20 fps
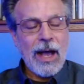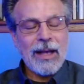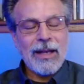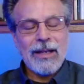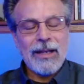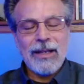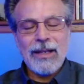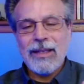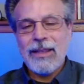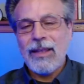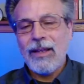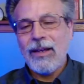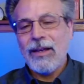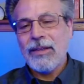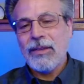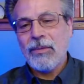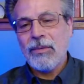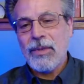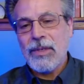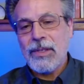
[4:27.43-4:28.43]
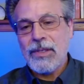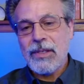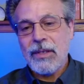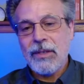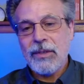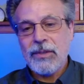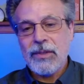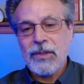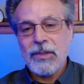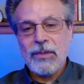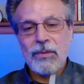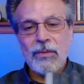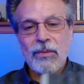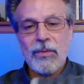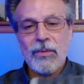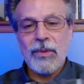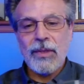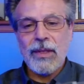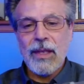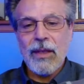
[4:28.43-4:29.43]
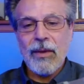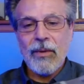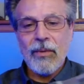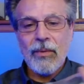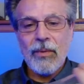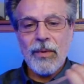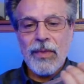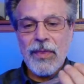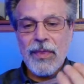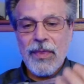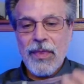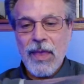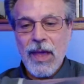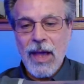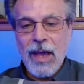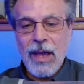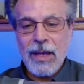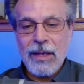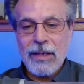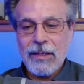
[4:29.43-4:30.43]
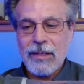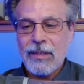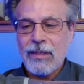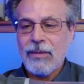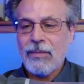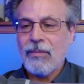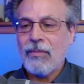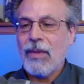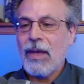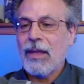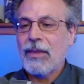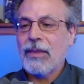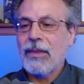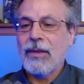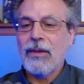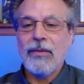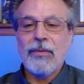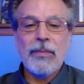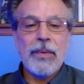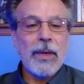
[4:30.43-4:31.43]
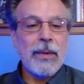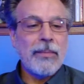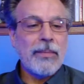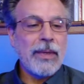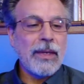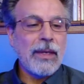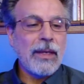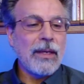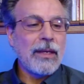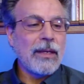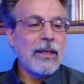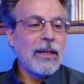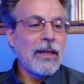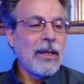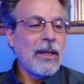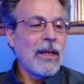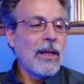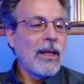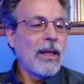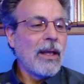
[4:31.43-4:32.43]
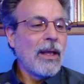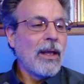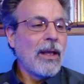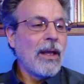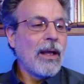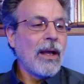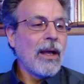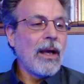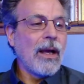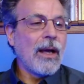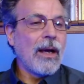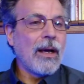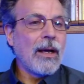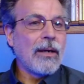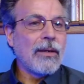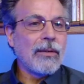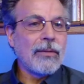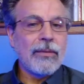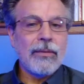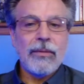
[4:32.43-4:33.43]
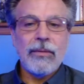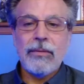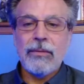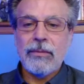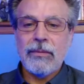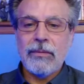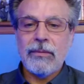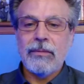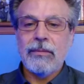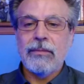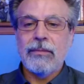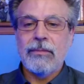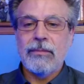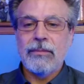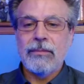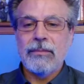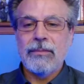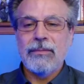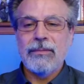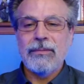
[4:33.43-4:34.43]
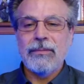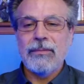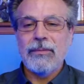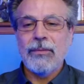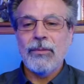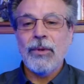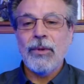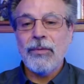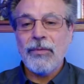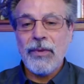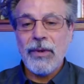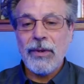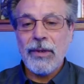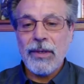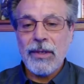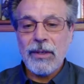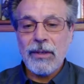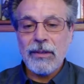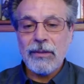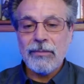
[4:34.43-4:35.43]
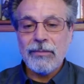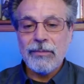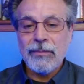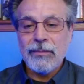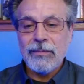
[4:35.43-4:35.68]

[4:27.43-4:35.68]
I thought the results with that method of pumping it uh, weren't very good.